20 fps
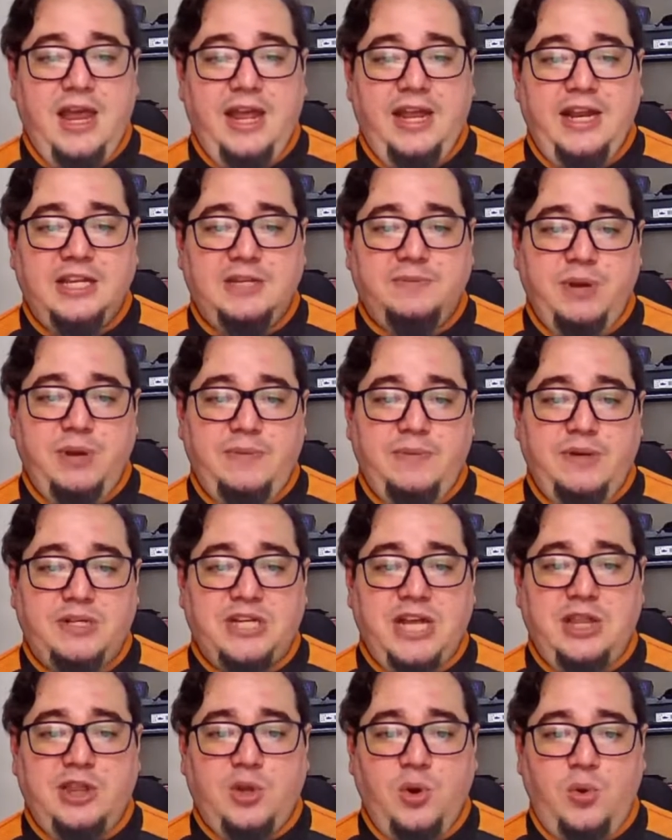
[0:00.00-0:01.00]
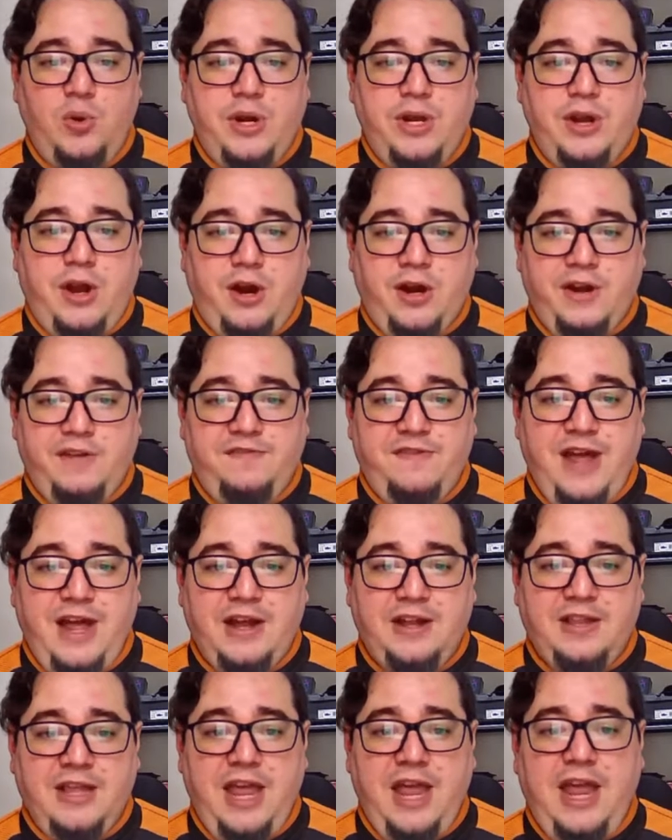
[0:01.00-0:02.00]
It is pretty much a token
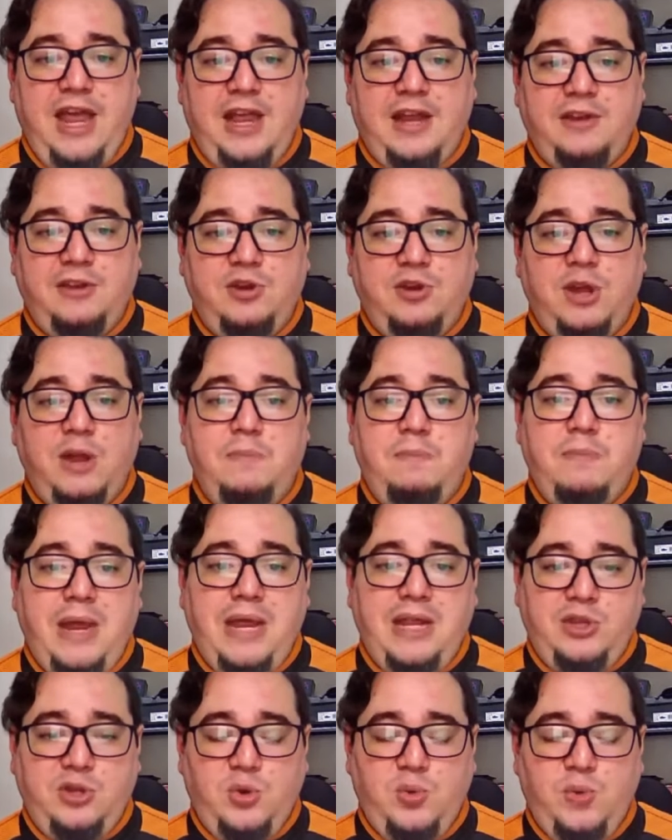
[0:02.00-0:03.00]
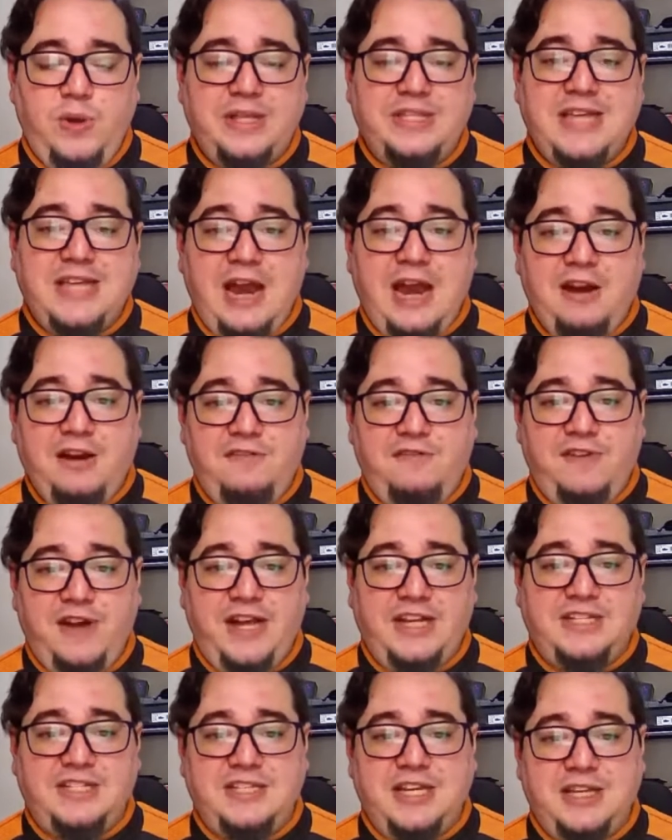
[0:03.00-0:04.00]
artifact, and you can pay 2 and
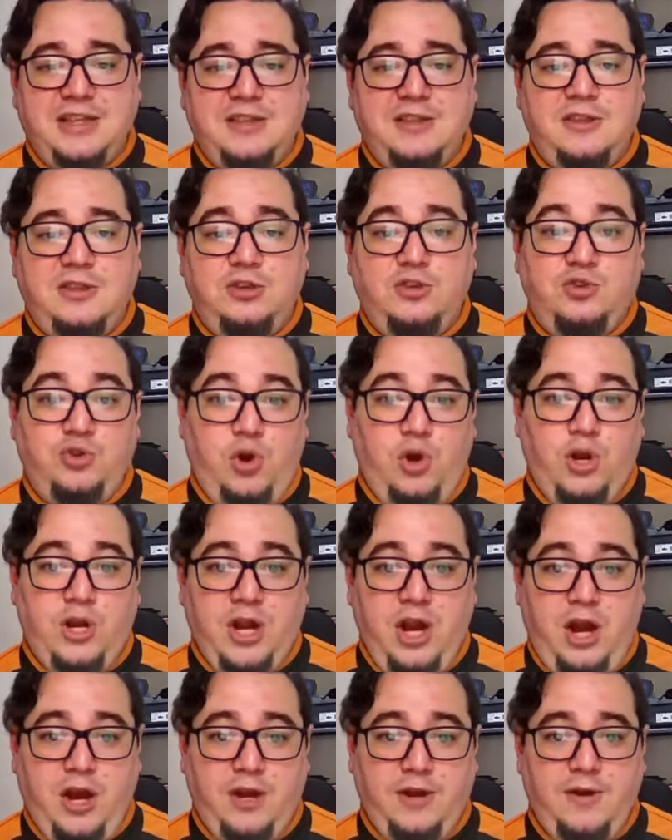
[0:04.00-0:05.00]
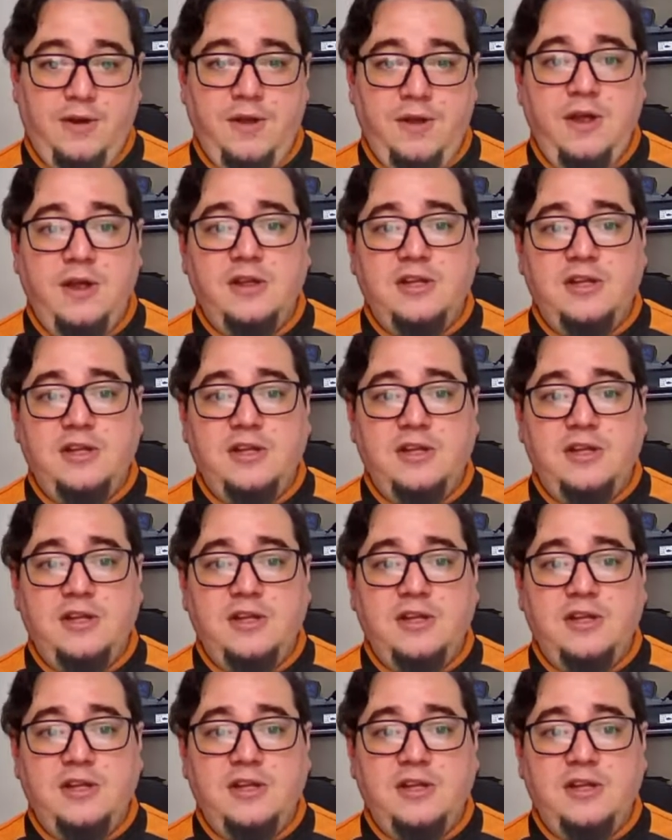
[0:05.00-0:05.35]
sacrifice it to draw a card.